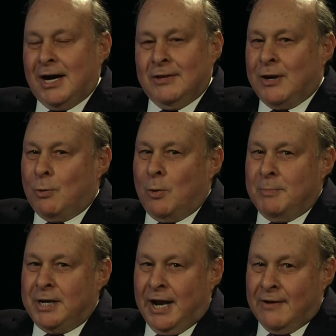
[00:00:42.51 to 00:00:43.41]
they won't
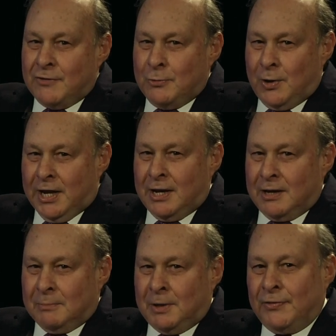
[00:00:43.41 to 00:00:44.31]
meet every
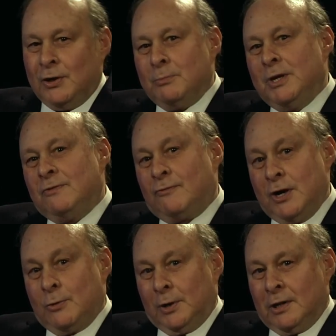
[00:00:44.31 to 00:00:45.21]
week, but they'll meet
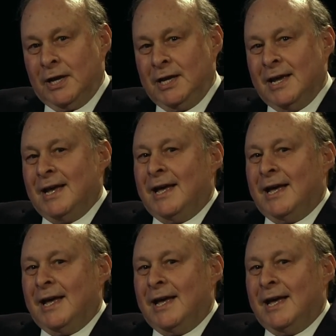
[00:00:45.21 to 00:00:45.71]
frequently.